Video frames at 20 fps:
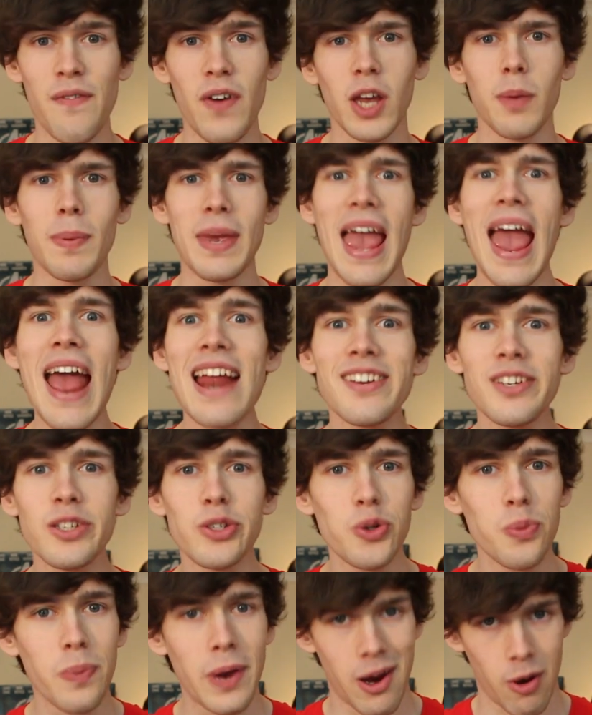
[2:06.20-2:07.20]
If I could be any
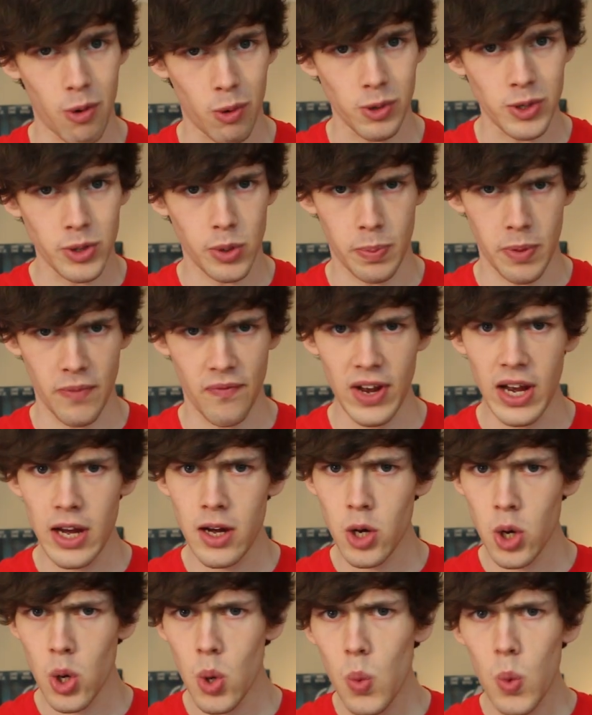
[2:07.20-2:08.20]
superhero or
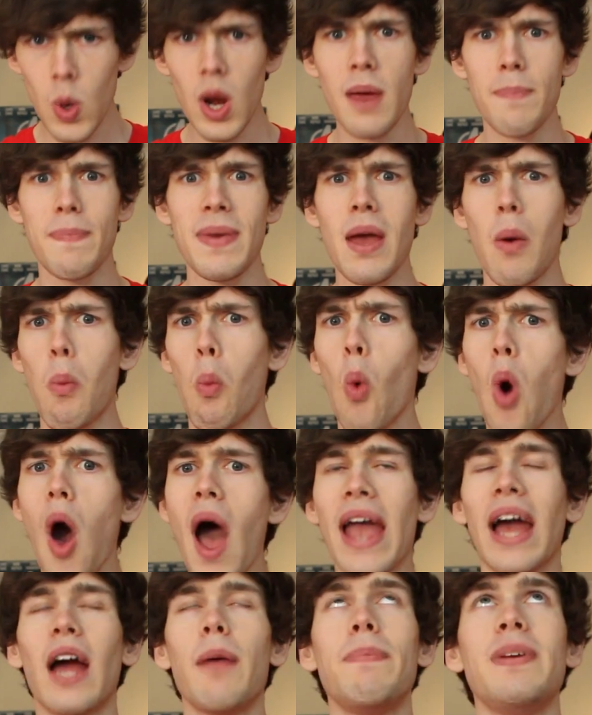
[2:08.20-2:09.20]
supervillain, who would I be and
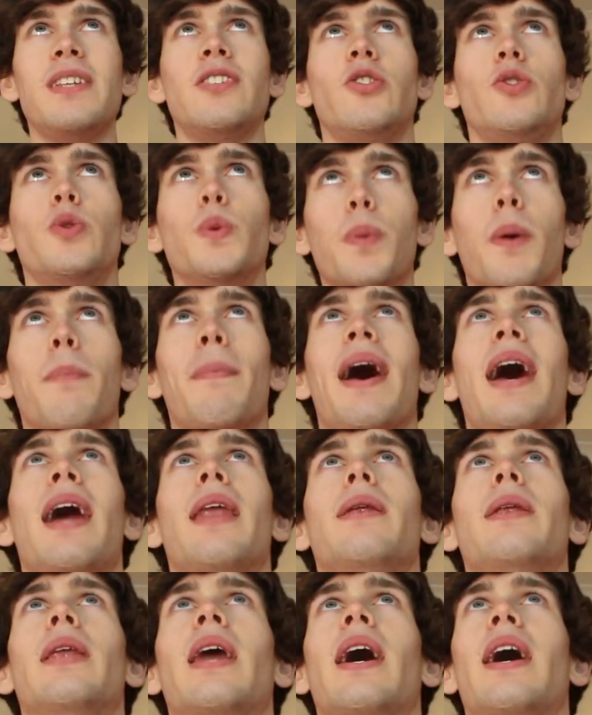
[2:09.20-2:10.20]
why? I'd be
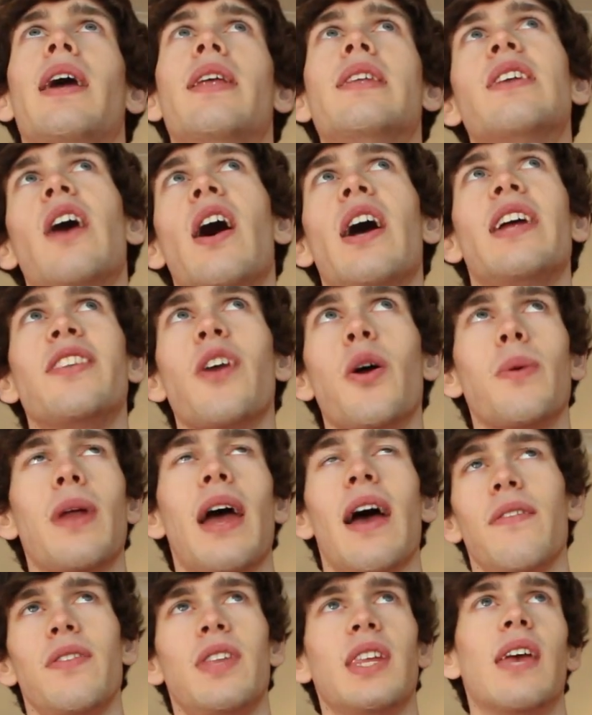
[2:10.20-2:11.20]
Superman, and I don't
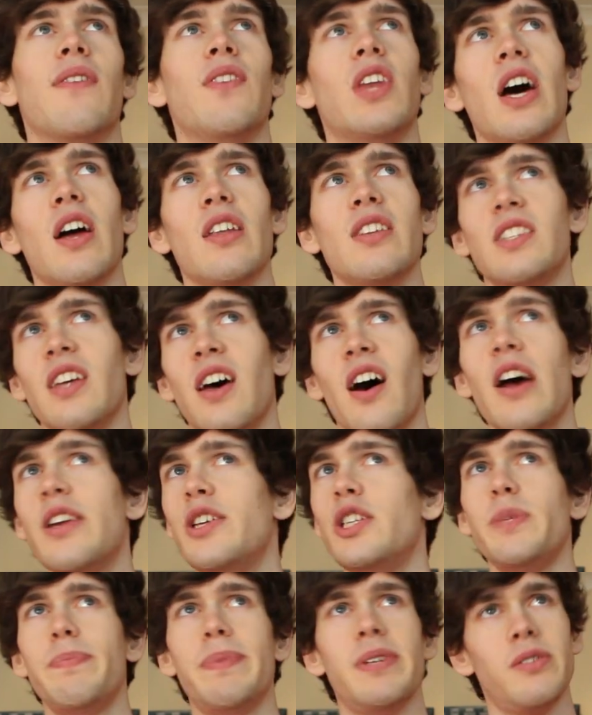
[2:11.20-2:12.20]
have to give an answer.
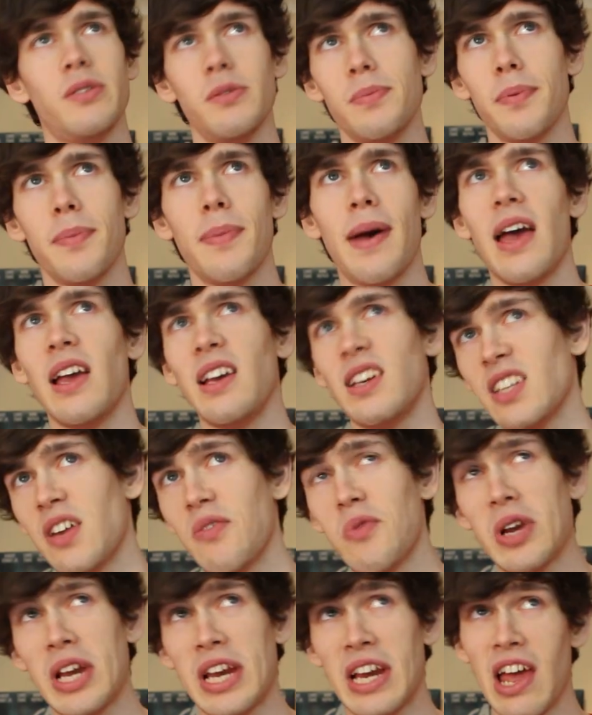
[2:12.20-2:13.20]
I'd just be Superman because I
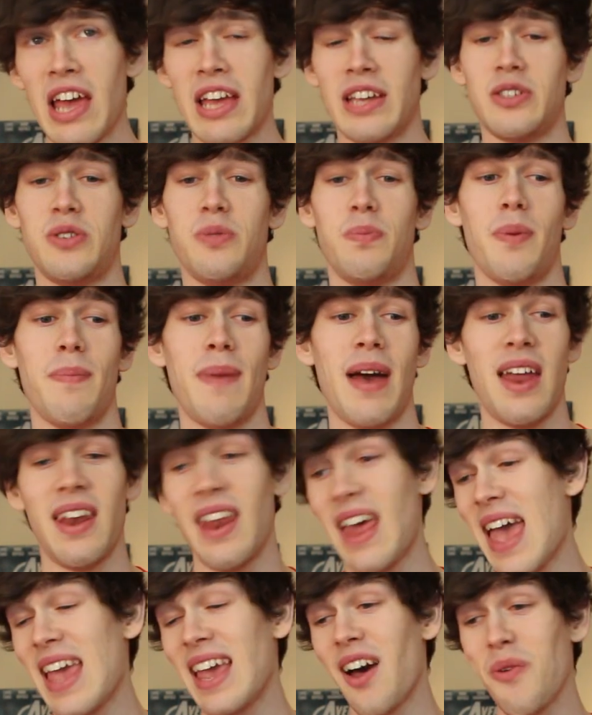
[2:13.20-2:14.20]
really like Superman.
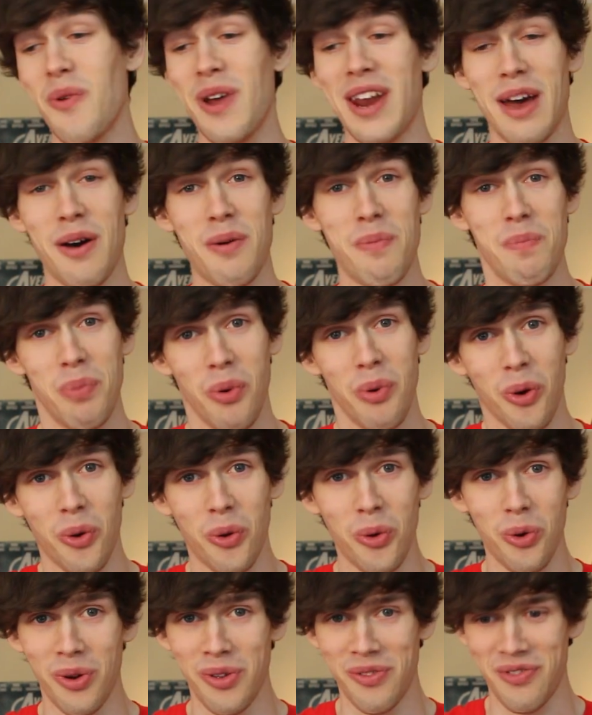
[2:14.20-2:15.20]
Hey, I went out and
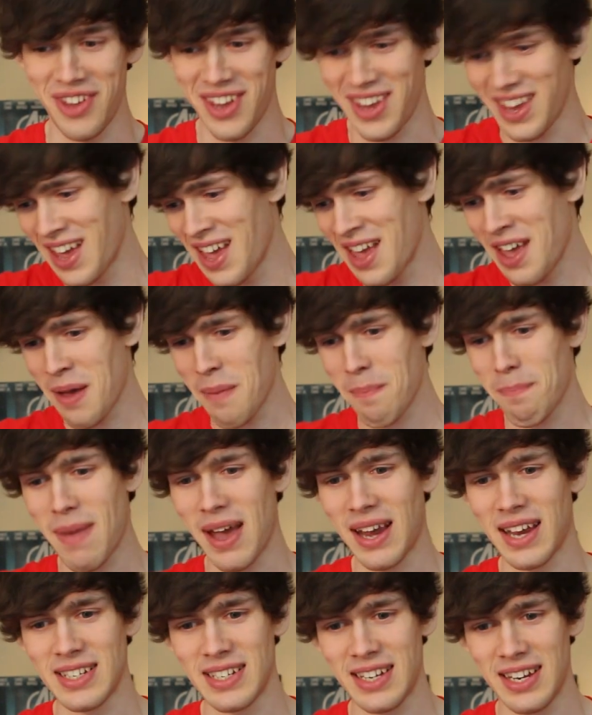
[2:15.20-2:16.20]
bought all of the
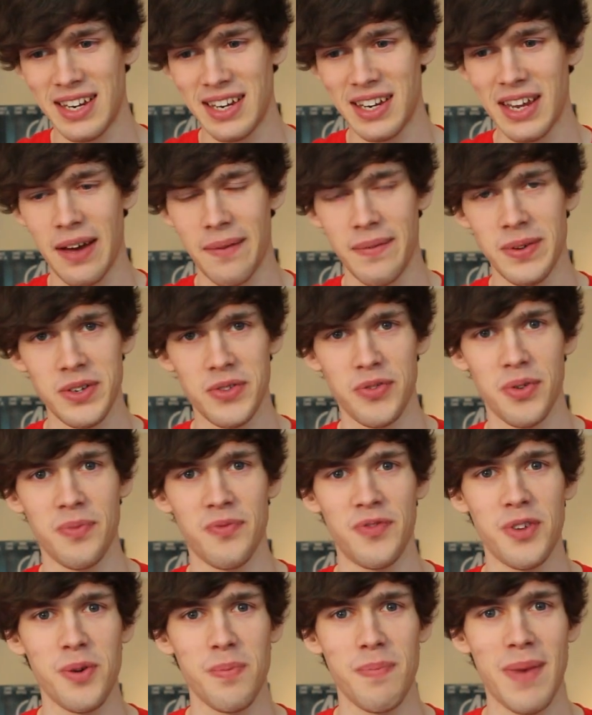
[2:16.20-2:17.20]
magazine covers
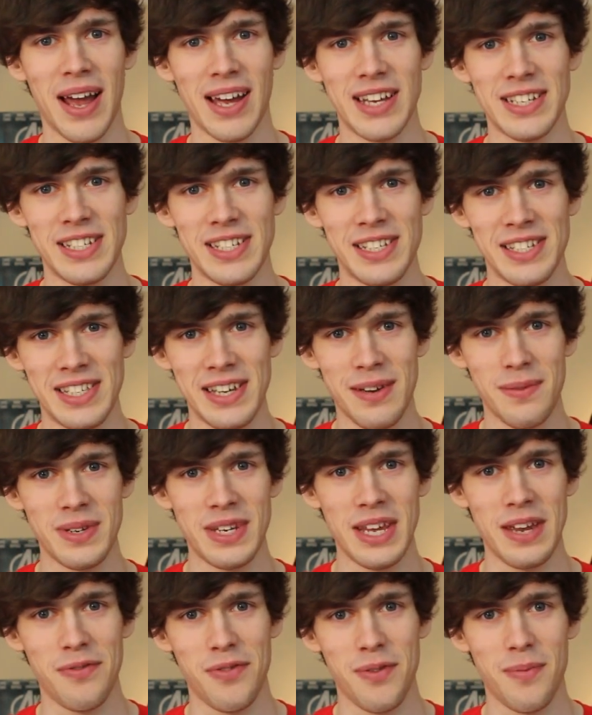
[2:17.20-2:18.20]
from film magazines the
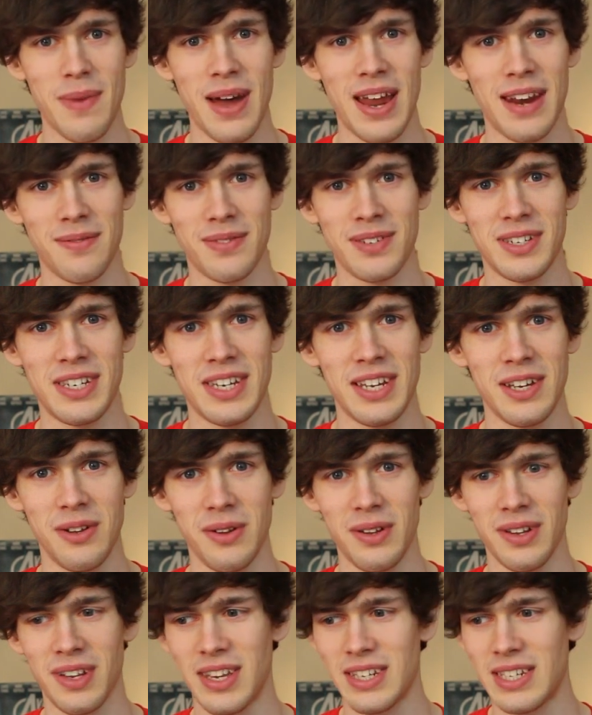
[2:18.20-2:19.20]
other day for Man of
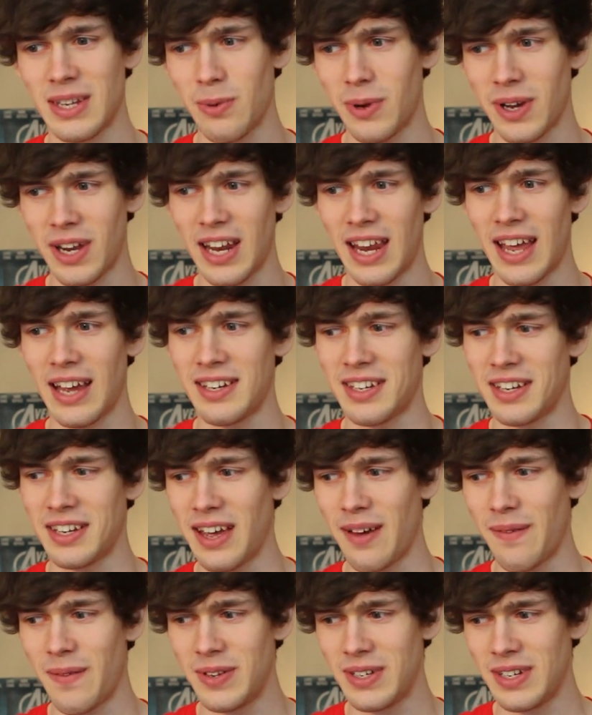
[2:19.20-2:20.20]
Steel because they were collector
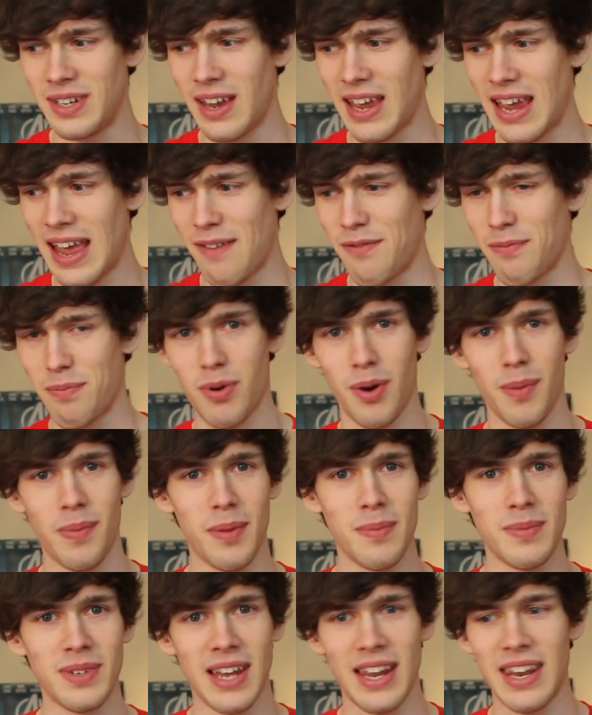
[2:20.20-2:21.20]
covers and I have
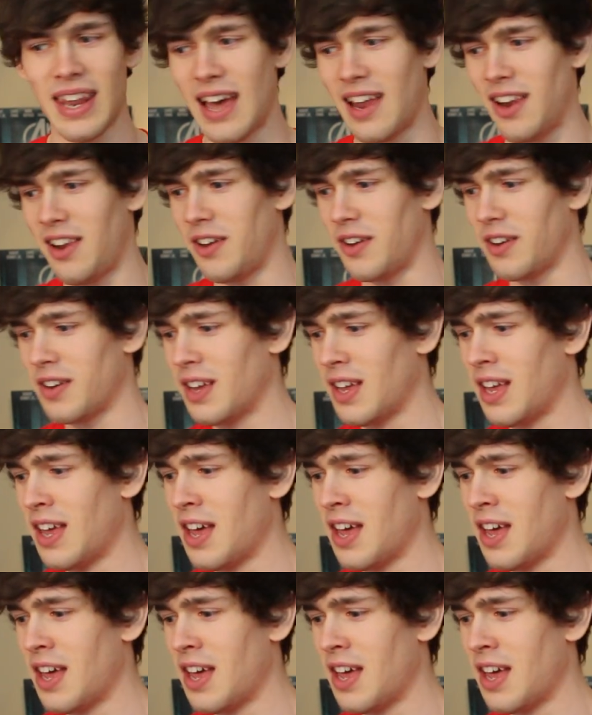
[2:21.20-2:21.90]
problems like that. Look,